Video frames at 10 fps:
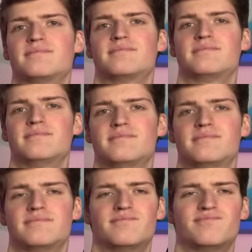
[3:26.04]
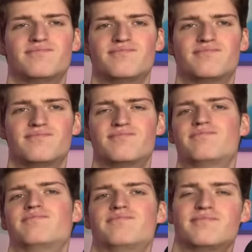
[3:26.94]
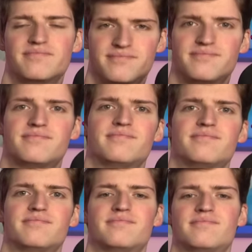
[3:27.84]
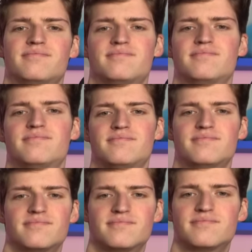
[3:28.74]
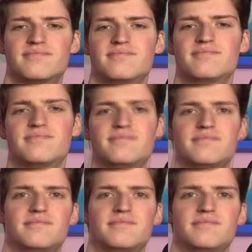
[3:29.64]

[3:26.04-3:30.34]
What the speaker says: The person shown says nothing.